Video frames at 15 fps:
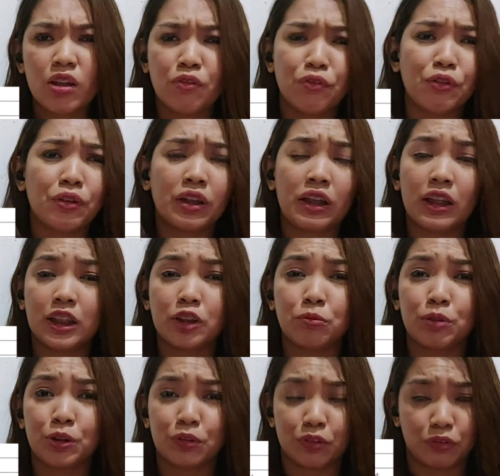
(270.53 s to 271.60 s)
If you're the
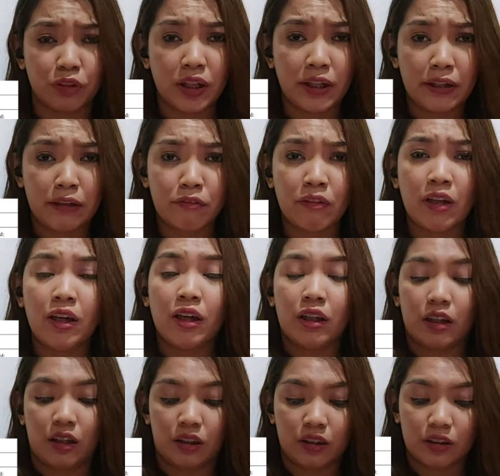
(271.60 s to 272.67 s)
husband or wife,
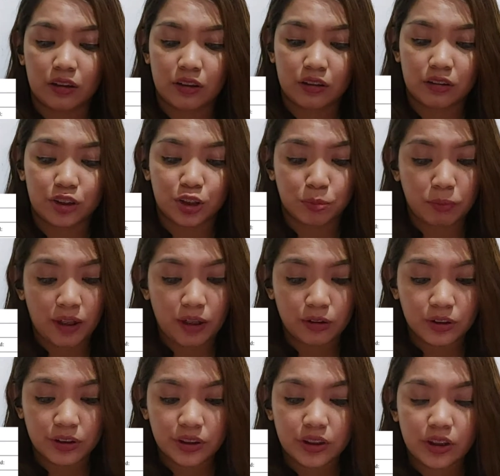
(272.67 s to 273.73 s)
click on
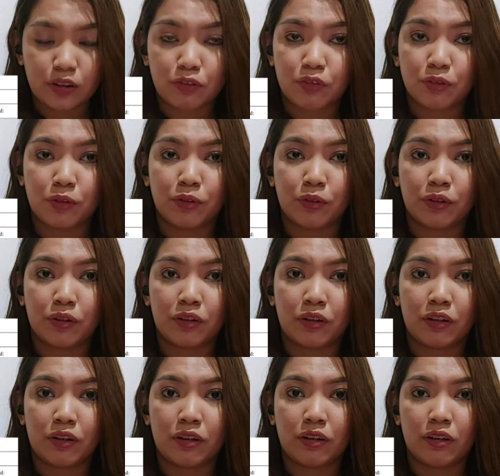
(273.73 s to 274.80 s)
spouse. If you're
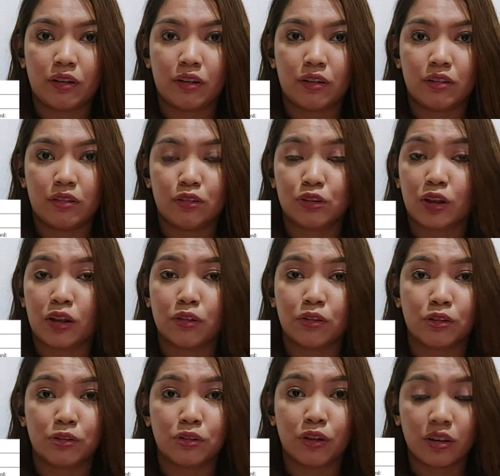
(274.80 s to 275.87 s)
the
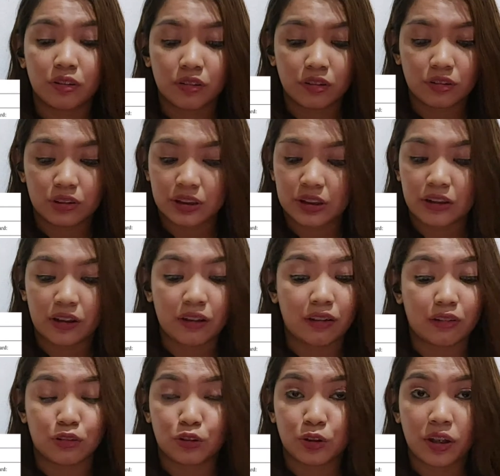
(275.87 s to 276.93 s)
child or daughter, just
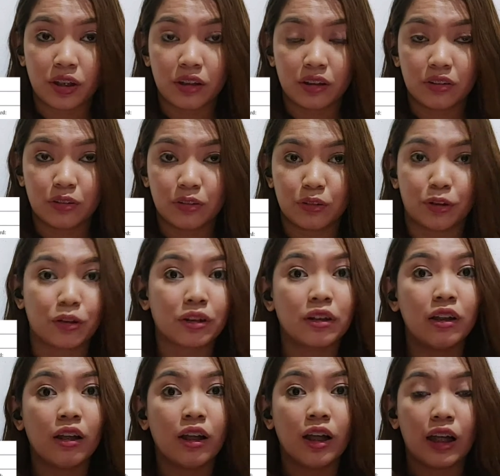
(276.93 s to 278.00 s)
click on child, or
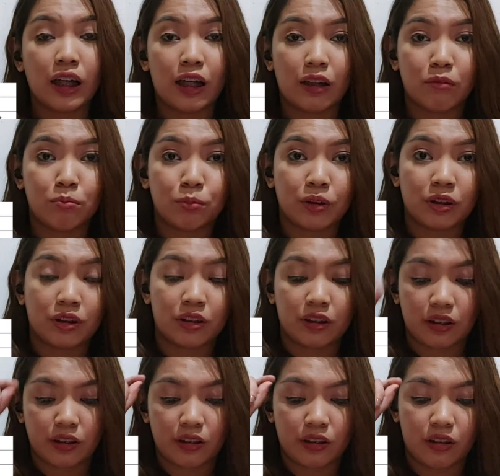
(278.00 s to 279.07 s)
put a
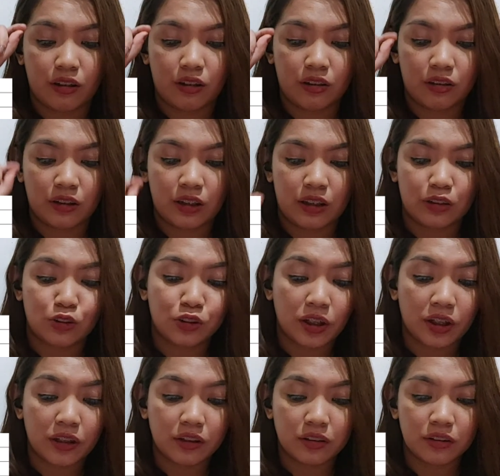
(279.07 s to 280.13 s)
tick on
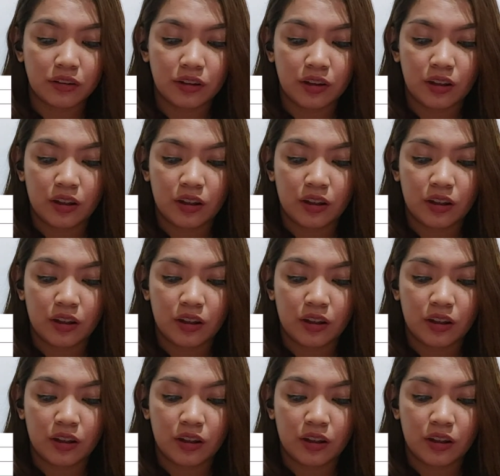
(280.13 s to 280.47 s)
child.